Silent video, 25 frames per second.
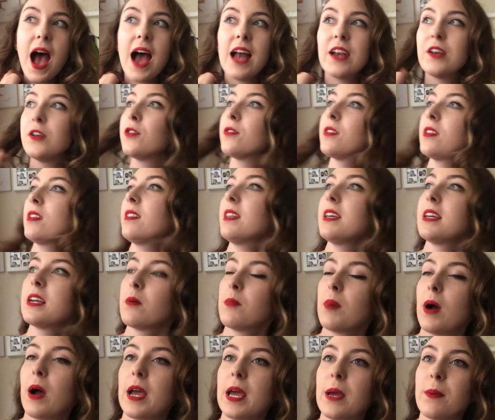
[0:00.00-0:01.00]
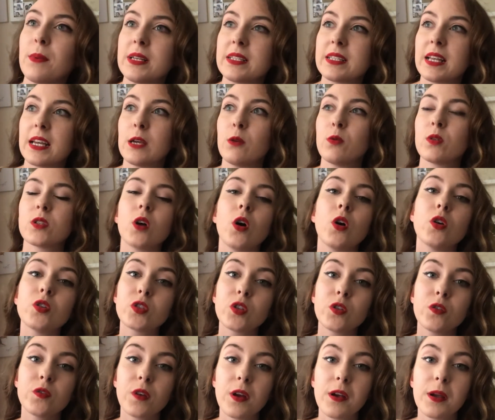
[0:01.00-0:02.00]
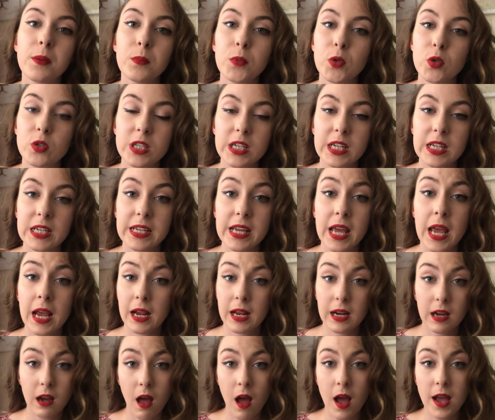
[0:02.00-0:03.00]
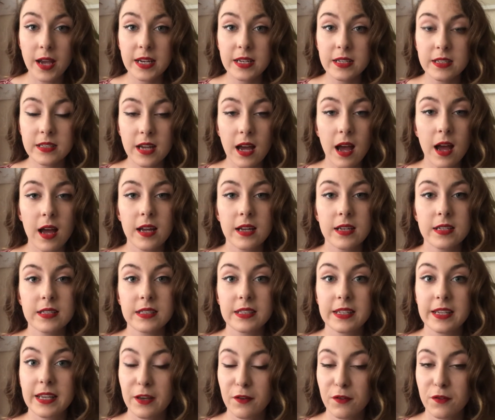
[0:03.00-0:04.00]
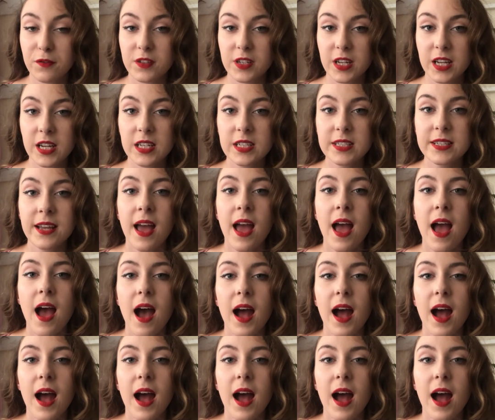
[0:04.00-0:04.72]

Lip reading: Another thing about him is that he was also very musically inclined and gifted,